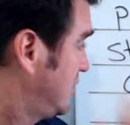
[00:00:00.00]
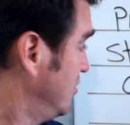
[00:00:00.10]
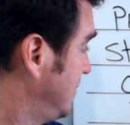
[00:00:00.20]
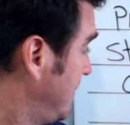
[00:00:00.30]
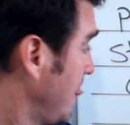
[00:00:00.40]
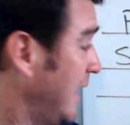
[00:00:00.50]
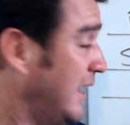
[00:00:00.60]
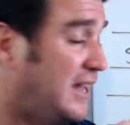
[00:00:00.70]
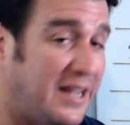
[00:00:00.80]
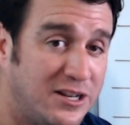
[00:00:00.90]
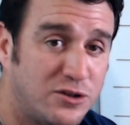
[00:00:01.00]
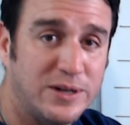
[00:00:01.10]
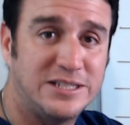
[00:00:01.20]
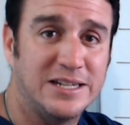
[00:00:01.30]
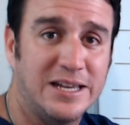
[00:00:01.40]
excuse me,
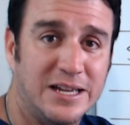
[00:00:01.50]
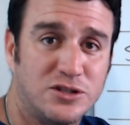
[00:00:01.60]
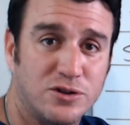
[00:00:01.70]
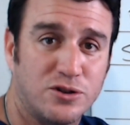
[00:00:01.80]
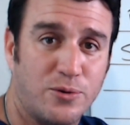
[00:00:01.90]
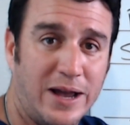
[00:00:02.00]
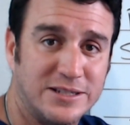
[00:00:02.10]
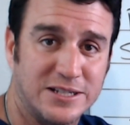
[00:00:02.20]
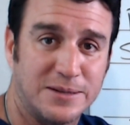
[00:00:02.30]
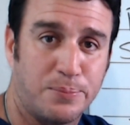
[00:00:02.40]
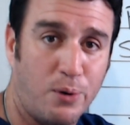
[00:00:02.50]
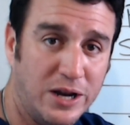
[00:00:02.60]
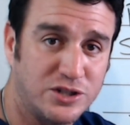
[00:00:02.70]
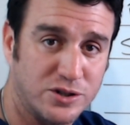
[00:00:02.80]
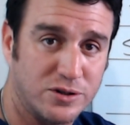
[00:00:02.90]
increasing intrathoracic
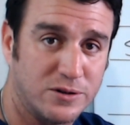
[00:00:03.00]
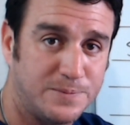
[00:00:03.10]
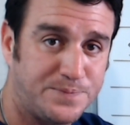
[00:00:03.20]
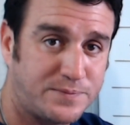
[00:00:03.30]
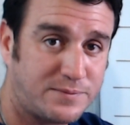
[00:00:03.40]
pressure